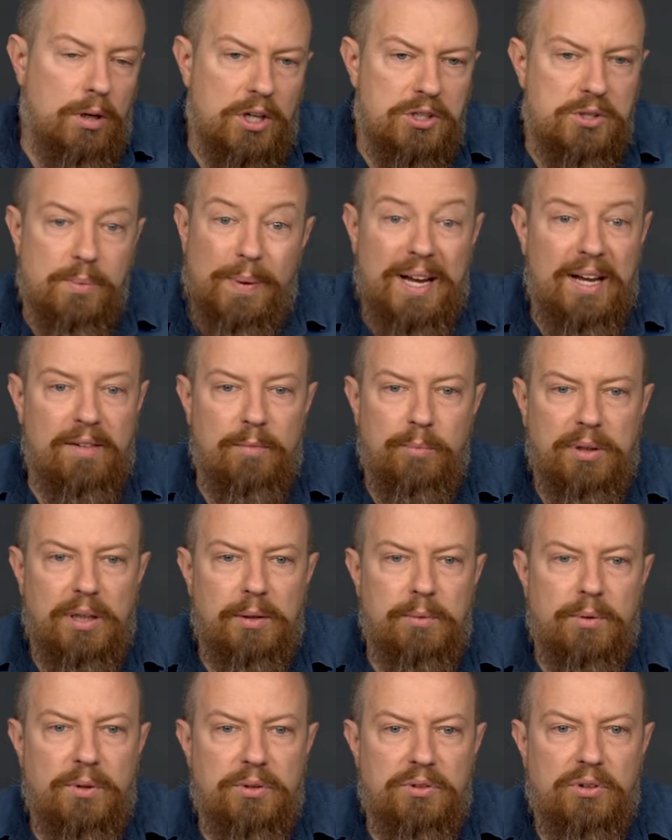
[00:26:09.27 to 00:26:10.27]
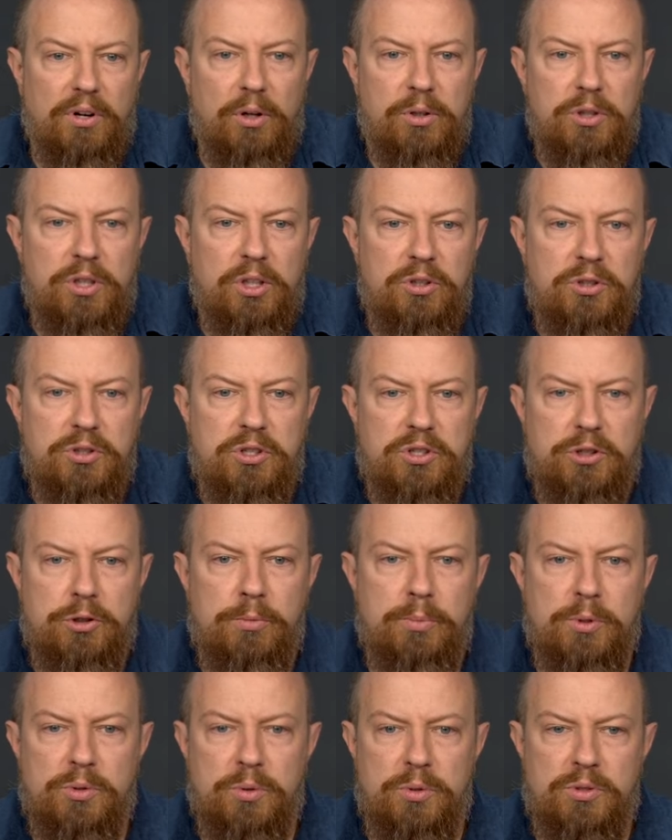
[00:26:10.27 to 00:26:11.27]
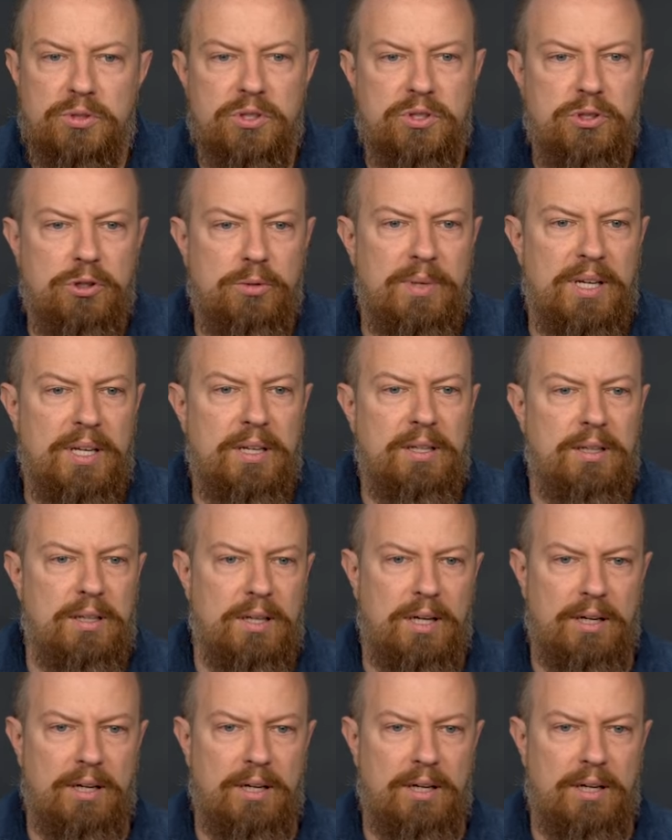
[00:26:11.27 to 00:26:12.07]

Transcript: Awesome. I haven't played with those at all. You could use a super source to zoom in.